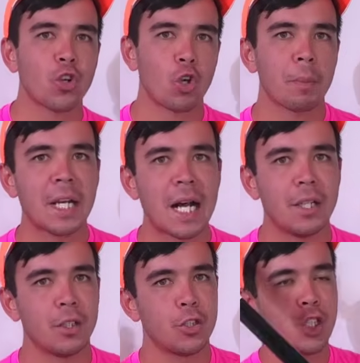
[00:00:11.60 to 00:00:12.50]

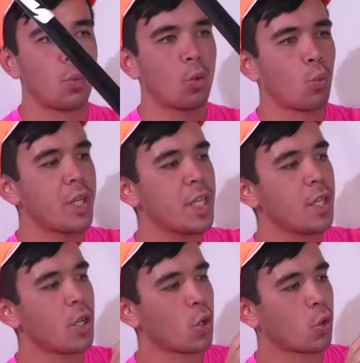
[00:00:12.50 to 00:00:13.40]
terminology when
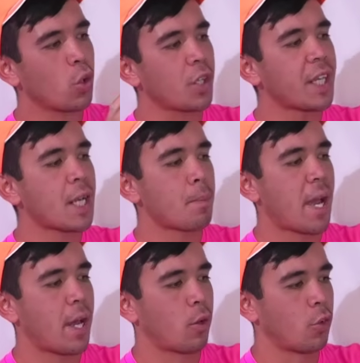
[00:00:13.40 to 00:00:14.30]
we are looking at
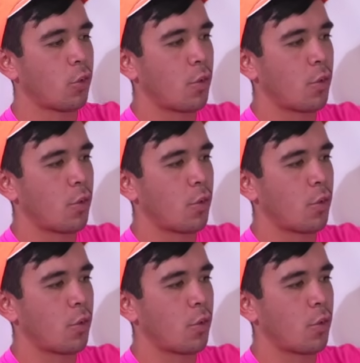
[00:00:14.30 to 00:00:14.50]
paddles,